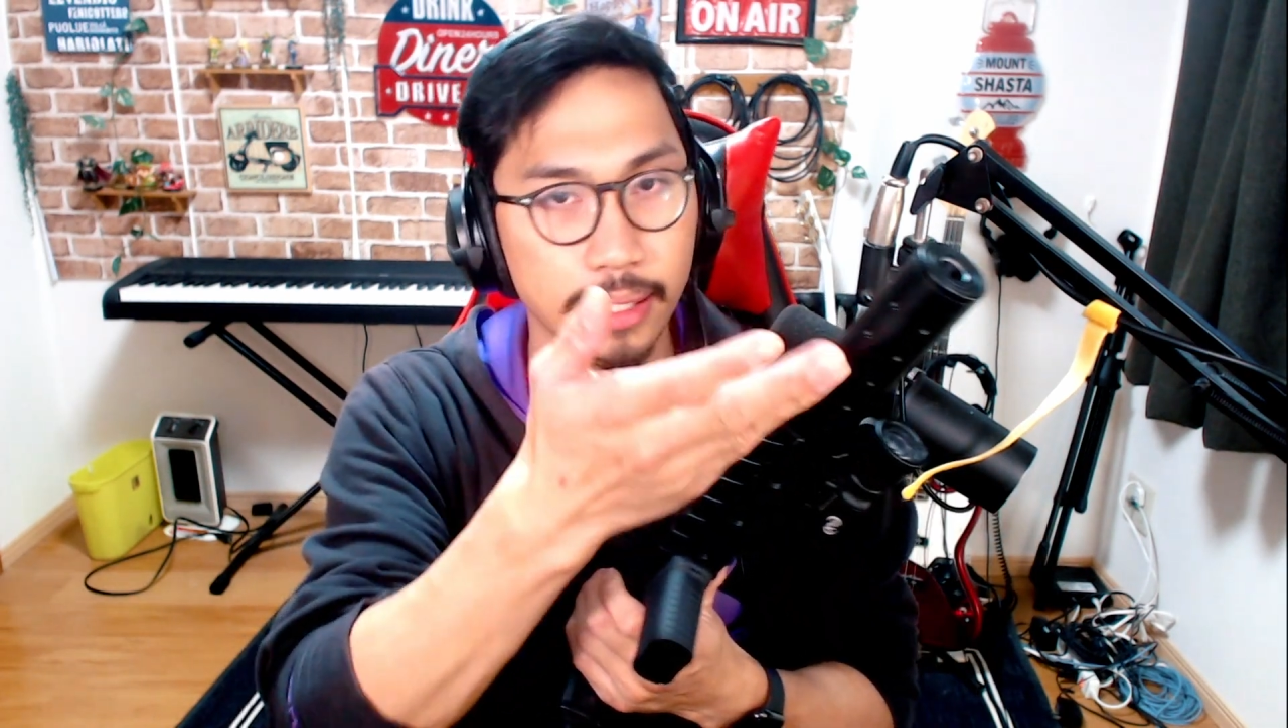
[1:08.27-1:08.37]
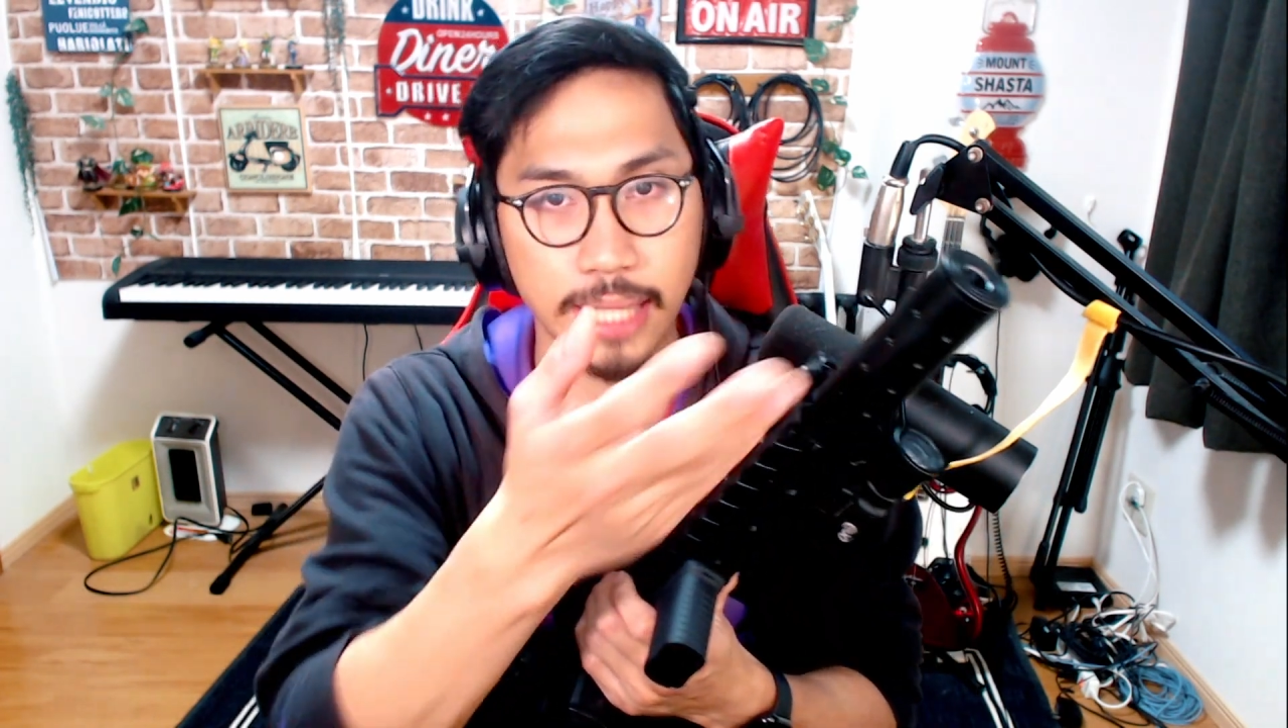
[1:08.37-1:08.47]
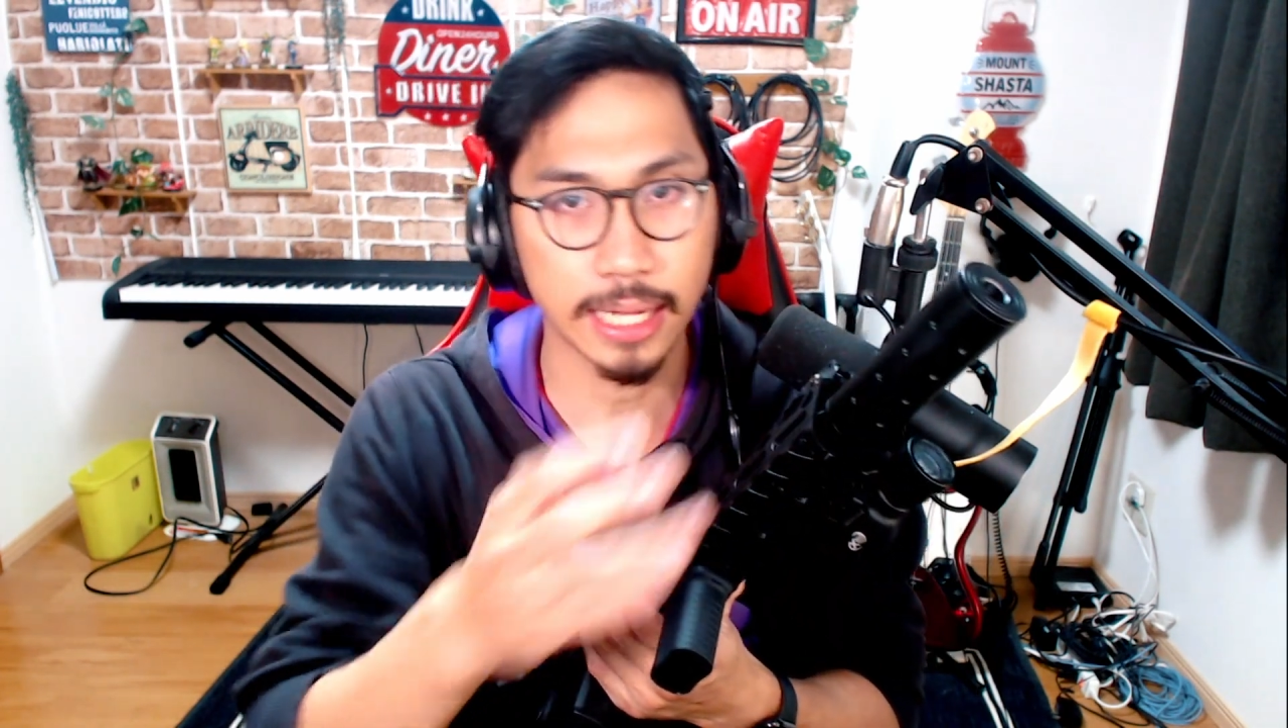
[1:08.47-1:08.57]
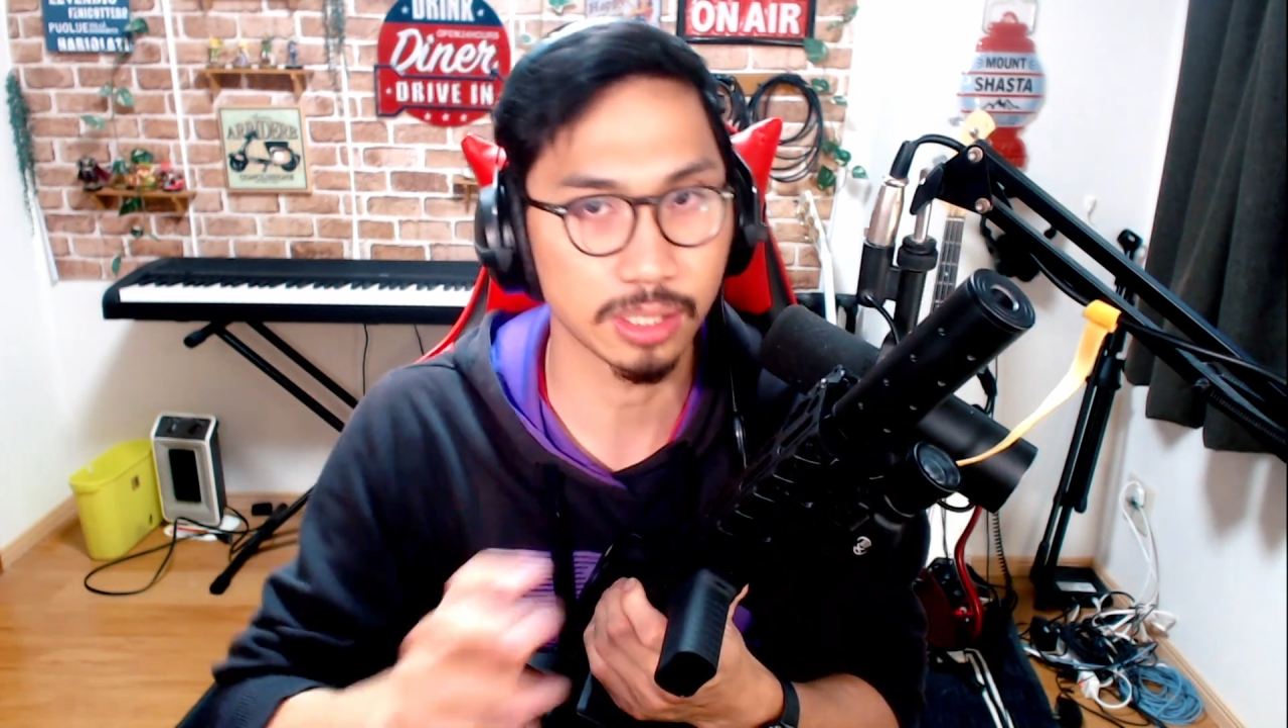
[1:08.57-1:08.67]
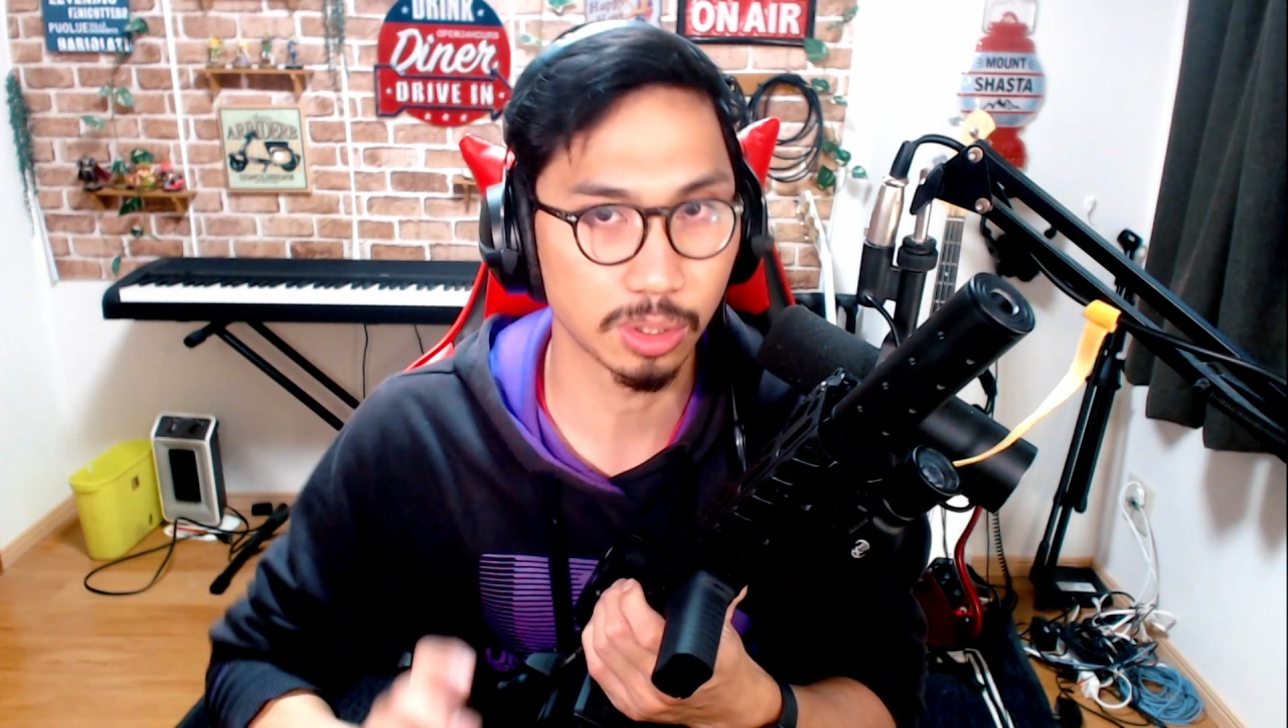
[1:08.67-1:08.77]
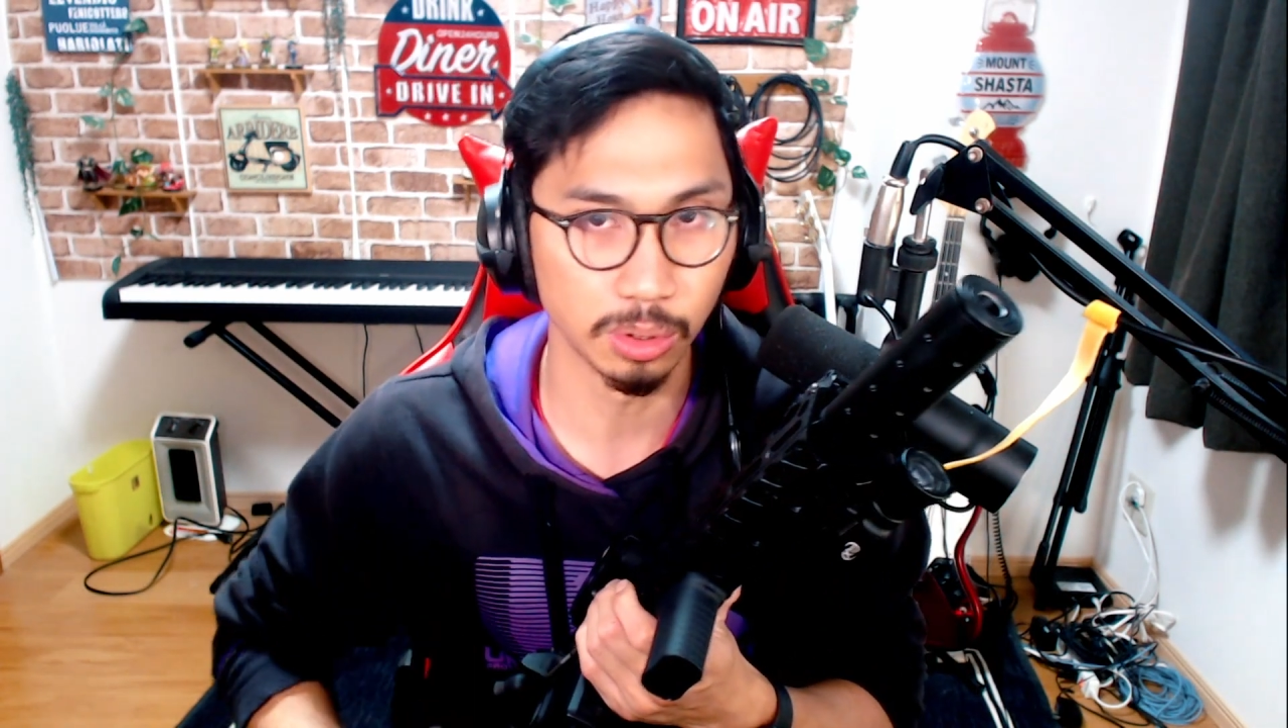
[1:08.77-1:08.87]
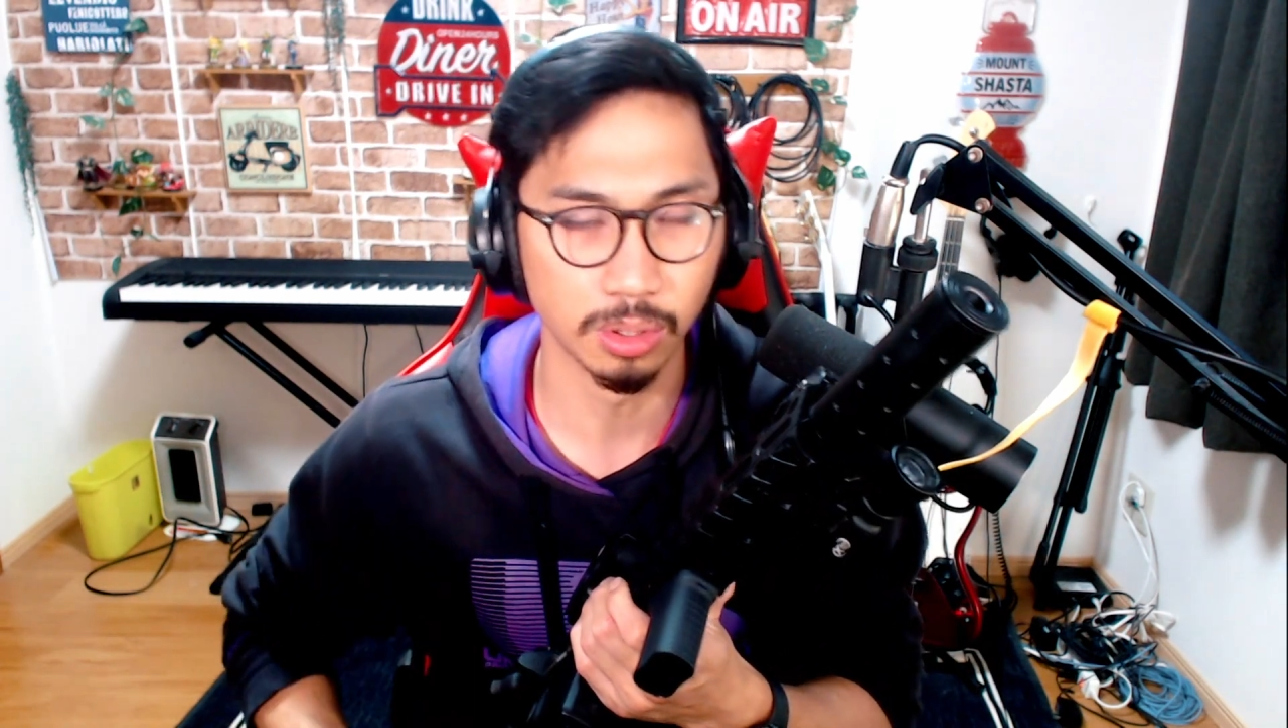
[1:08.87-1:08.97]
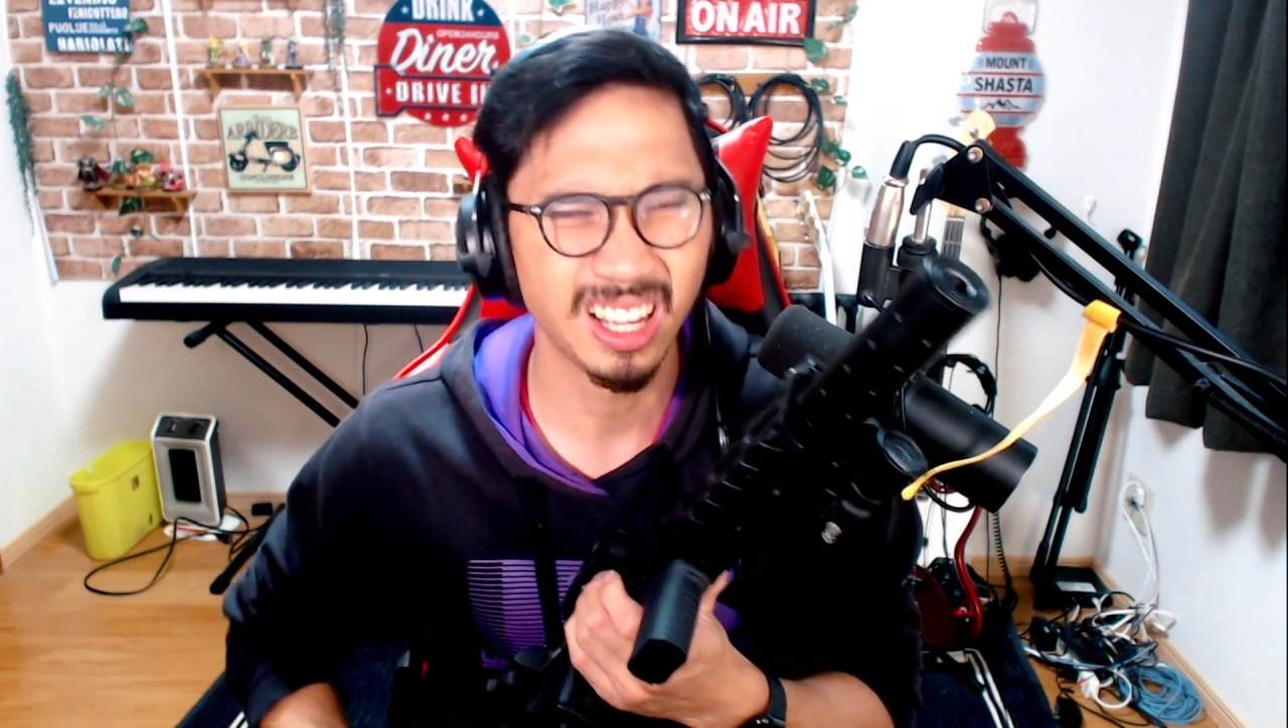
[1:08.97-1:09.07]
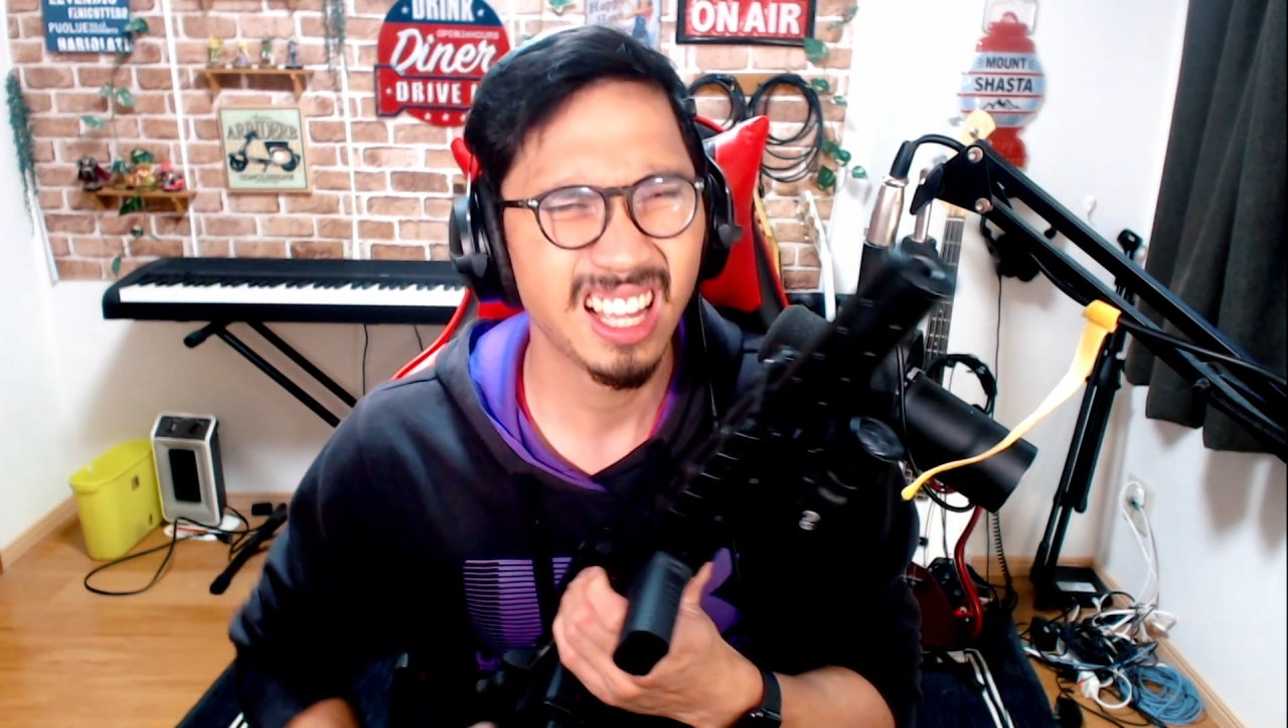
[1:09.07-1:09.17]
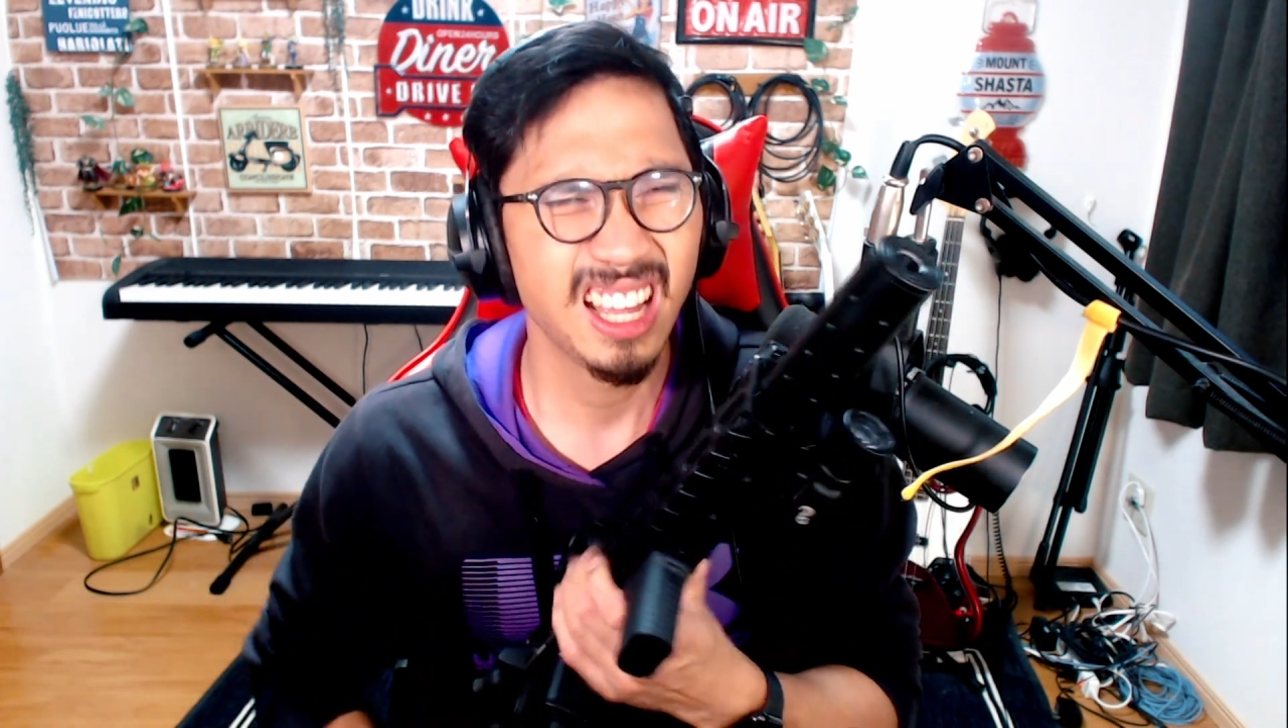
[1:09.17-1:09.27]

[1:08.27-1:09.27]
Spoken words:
tactical.